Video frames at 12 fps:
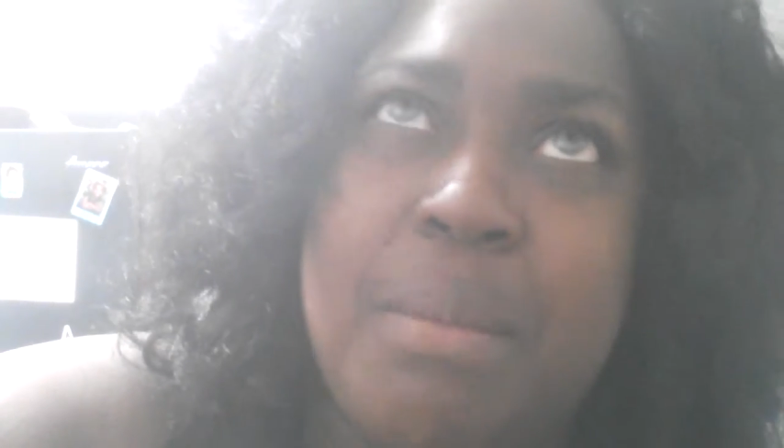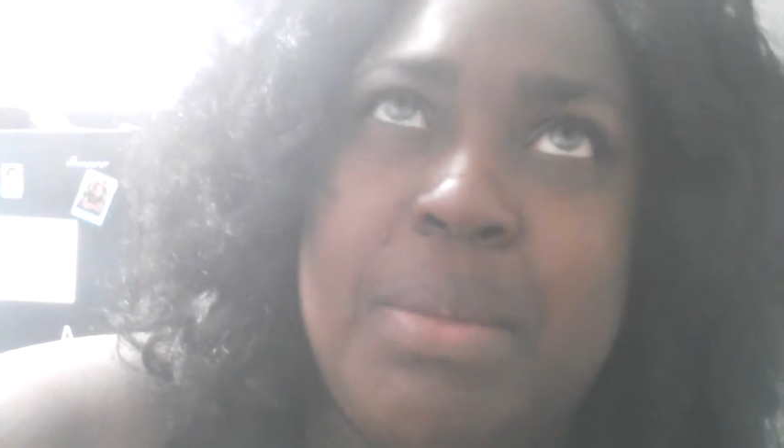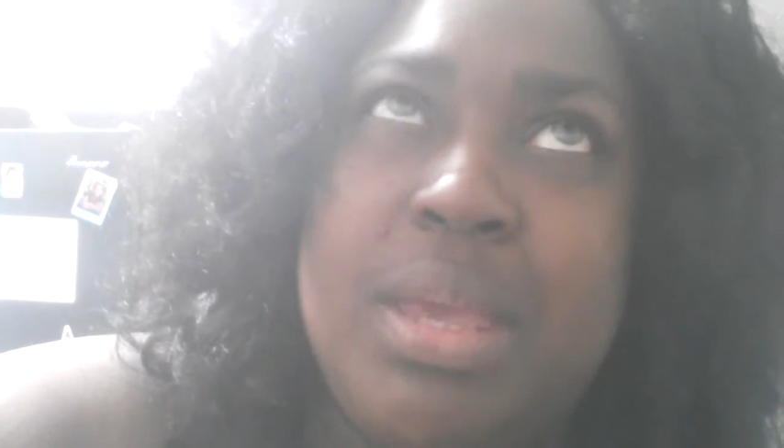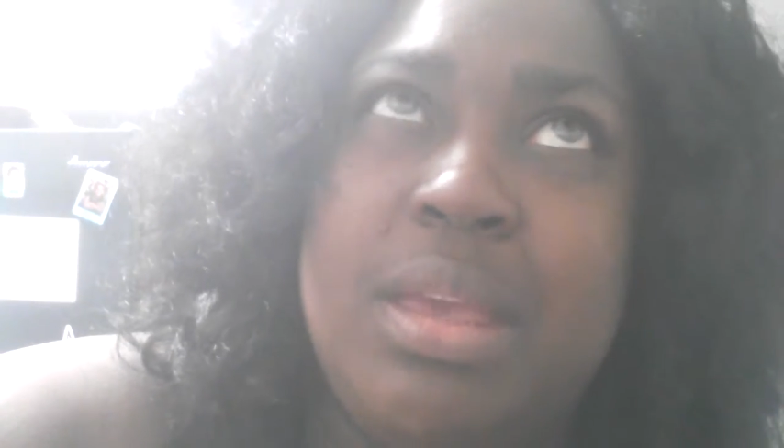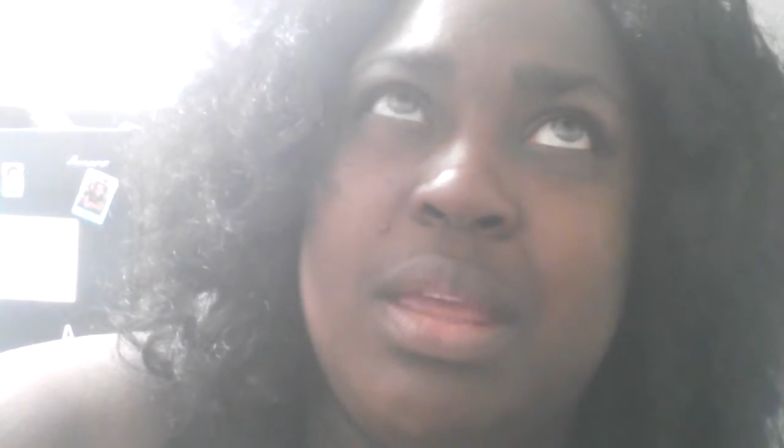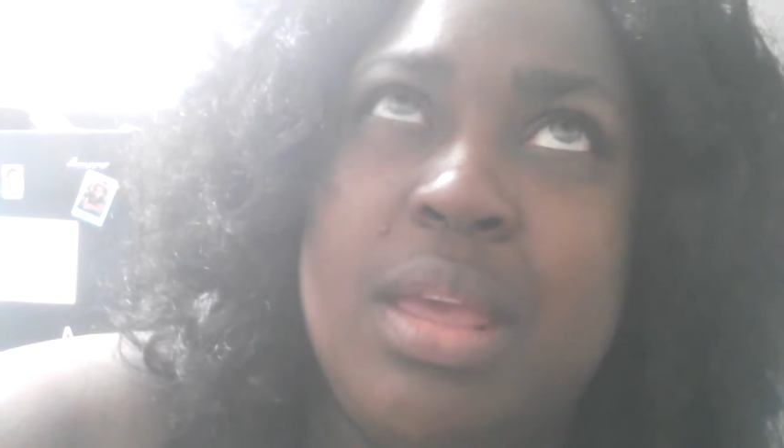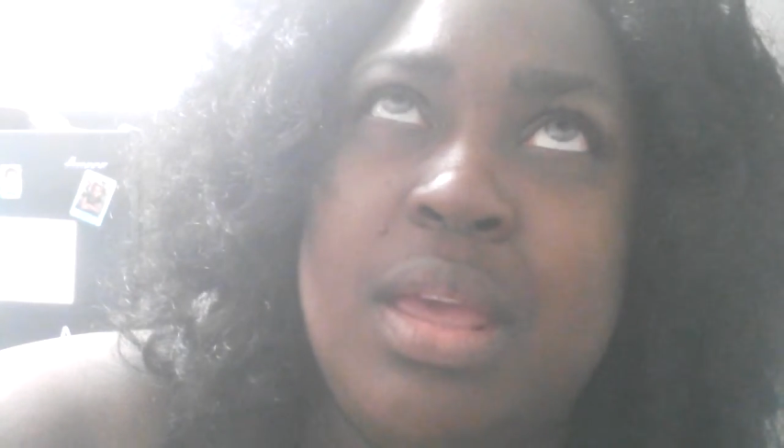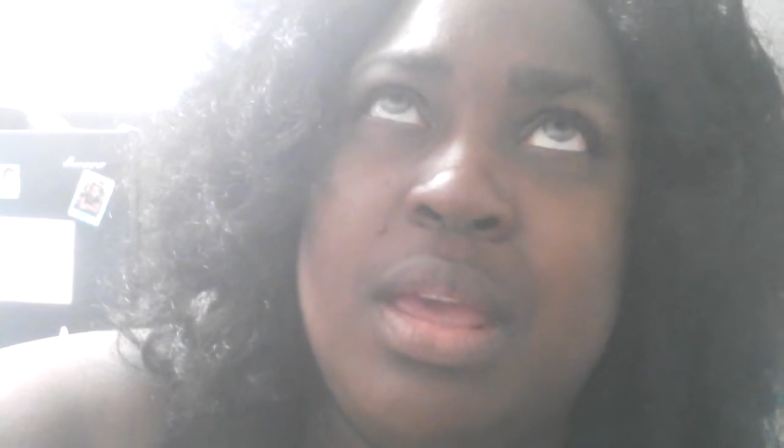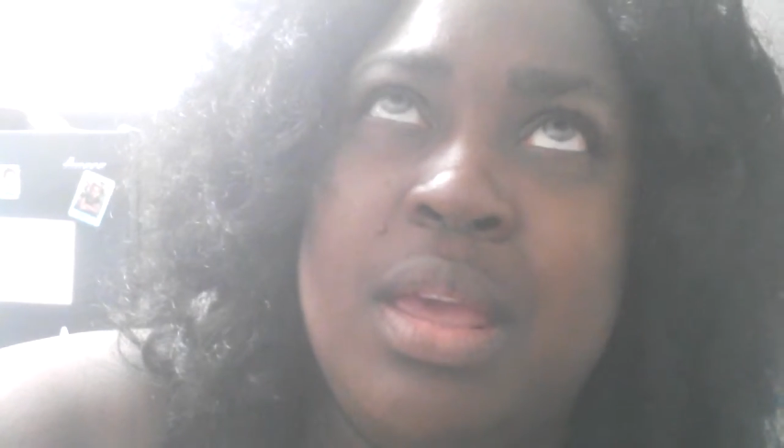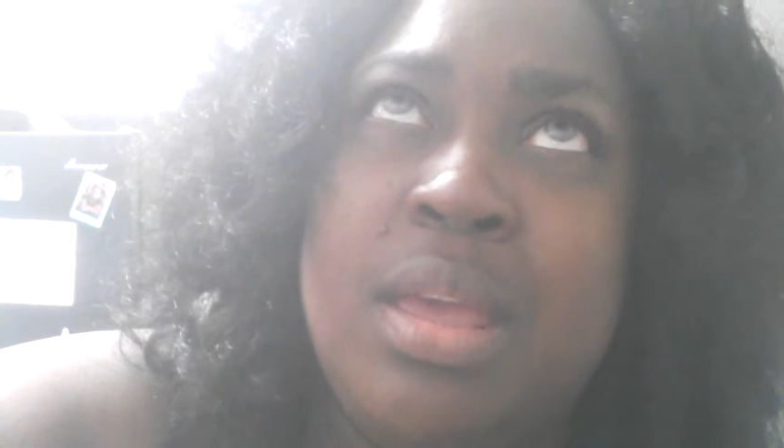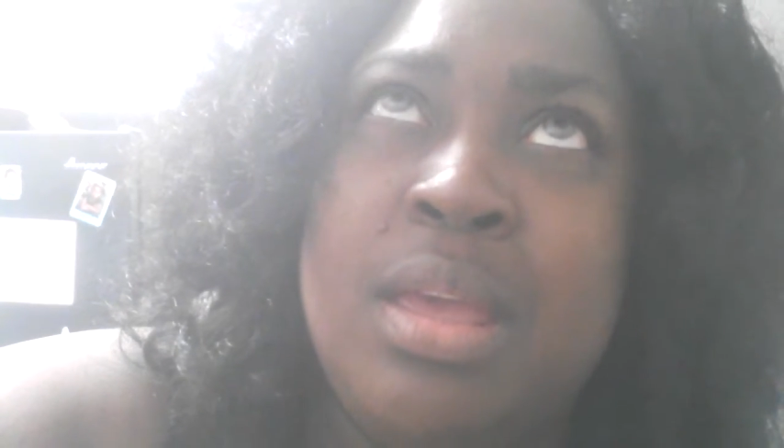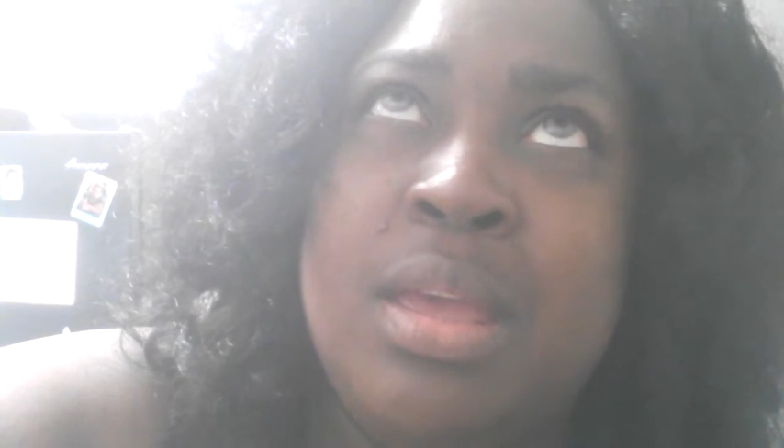I mean,
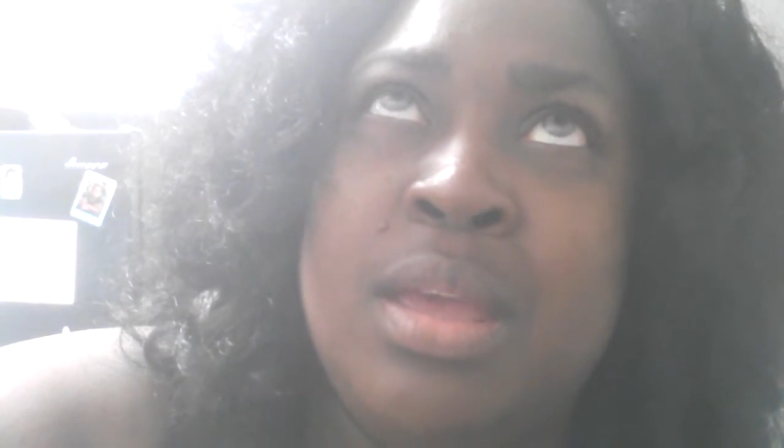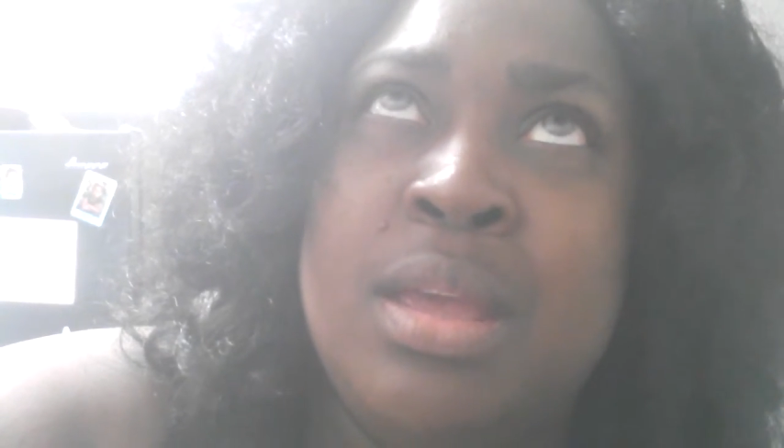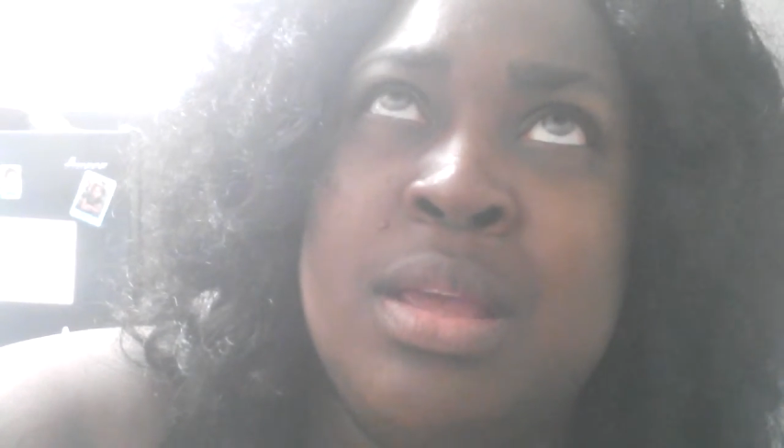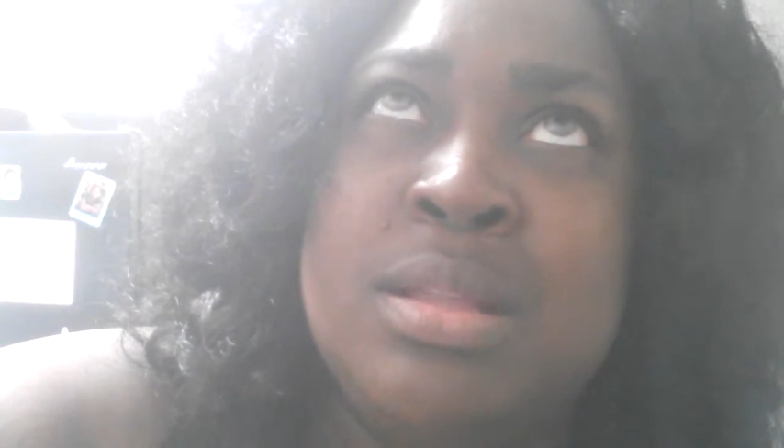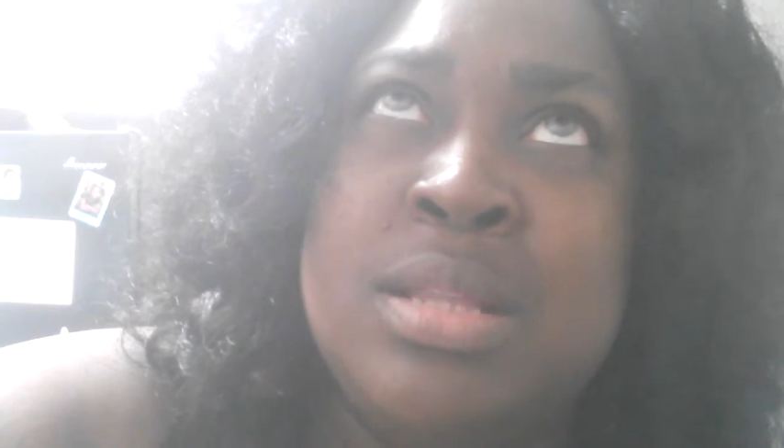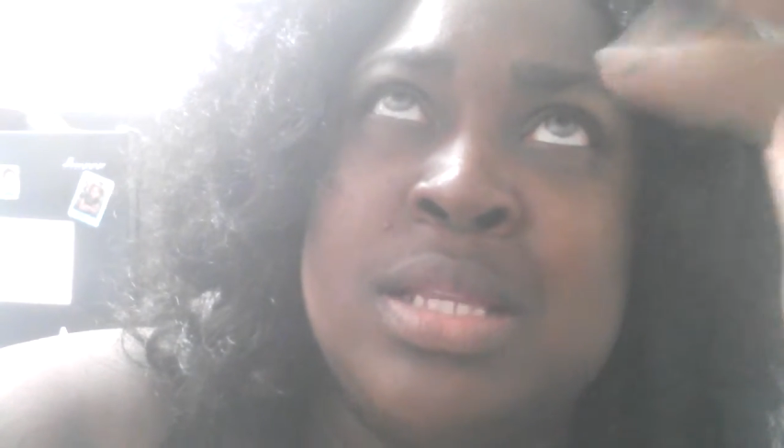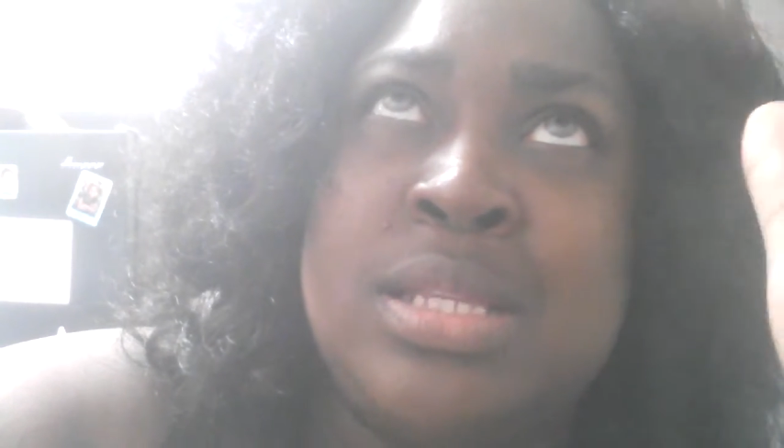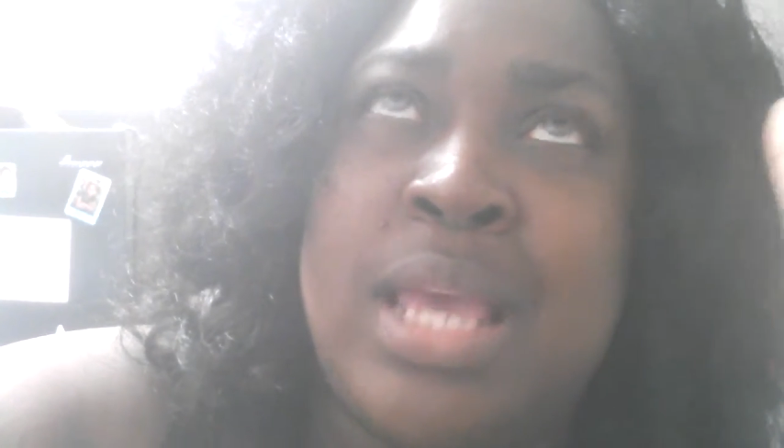this